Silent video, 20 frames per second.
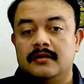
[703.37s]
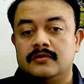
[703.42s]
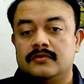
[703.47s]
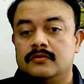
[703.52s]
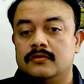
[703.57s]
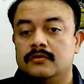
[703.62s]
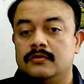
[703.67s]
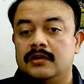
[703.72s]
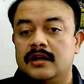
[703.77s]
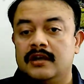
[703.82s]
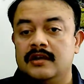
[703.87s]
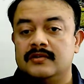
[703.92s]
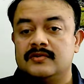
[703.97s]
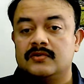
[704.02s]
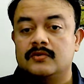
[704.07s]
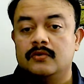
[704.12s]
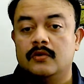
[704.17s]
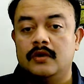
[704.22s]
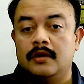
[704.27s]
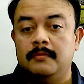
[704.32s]
So that
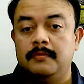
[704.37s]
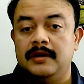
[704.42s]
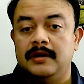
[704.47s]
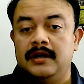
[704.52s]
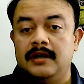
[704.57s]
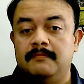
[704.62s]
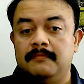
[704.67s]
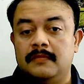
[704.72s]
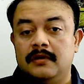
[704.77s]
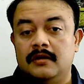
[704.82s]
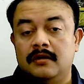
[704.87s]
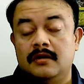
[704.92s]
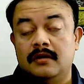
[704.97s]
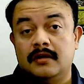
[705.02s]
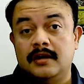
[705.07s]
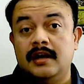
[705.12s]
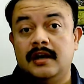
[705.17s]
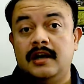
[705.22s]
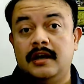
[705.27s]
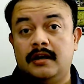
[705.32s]
is going to be
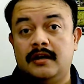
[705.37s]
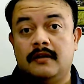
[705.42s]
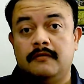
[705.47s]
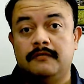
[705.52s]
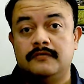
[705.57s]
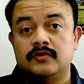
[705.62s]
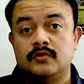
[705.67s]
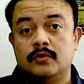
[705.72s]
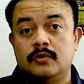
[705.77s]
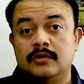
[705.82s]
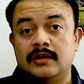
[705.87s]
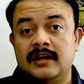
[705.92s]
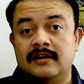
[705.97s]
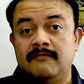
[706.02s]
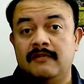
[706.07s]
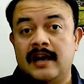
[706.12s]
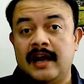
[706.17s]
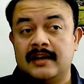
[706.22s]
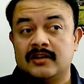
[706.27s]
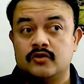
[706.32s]
really tough. So that
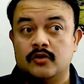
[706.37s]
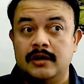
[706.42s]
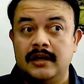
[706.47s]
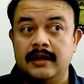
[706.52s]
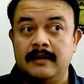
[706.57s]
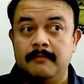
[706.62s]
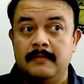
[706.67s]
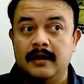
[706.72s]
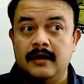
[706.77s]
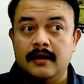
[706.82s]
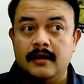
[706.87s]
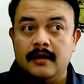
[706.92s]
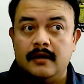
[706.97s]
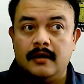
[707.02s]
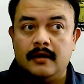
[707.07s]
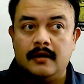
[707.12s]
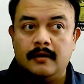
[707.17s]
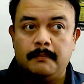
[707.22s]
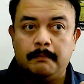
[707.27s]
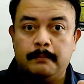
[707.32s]
will actually
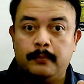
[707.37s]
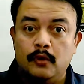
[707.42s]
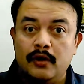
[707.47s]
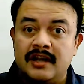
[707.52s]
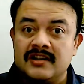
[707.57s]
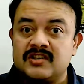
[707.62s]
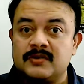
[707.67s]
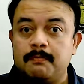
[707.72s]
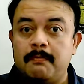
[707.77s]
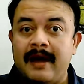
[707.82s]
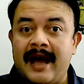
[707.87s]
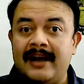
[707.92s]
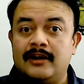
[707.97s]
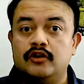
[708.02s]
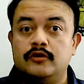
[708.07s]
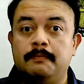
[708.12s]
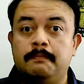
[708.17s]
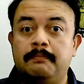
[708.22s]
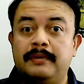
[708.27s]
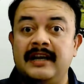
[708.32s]
pull us
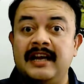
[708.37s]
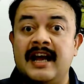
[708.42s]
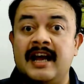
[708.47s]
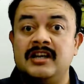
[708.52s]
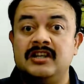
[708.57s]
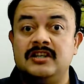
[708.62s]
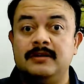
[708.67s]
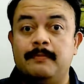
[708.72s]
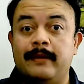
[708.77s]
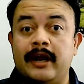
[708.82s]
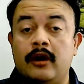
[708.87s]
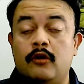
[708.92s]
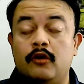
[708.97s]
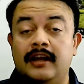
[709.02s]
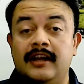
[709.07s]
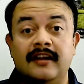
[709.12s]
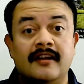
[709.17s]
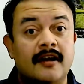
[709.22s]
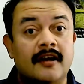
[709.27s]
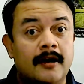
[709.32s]
back to
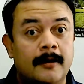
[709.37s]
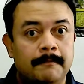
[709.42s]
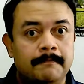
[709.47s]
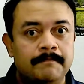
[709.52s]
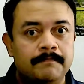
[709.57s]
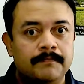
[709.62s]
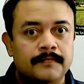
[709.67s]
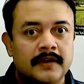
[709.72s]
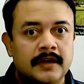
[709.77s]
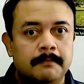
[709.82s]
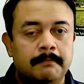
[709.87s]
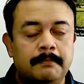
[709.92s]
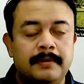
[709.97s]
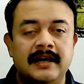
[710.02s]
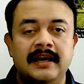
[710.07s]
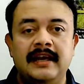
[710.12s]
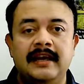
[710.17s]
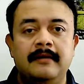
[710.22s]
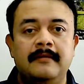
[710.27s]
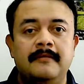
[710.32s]
pre-antibiotic era,
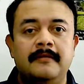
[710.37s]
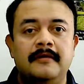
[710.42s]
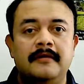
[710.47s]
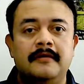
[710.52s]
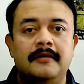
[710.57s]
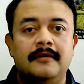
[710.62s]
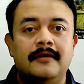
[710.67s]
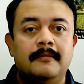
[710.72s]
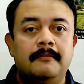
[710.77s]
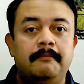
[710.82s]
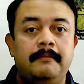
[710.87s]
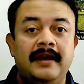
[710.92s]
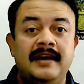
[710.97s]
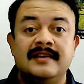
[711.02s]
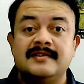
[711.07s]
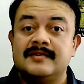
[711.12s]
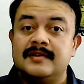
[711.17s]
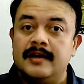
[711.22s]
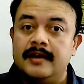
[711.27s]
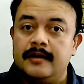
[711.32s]

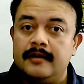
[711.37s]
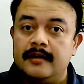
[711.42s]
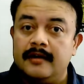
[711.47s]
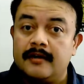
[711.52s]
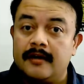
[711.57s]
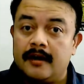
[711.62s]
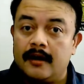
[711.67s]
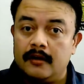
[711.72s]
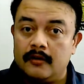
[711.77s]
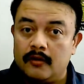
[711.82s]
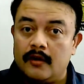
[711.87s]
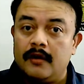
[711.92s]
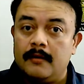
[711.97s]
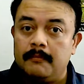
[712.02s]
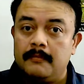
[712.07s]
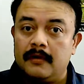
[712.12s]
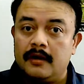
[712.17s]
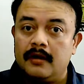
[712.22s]
pre-penicillin era, you know.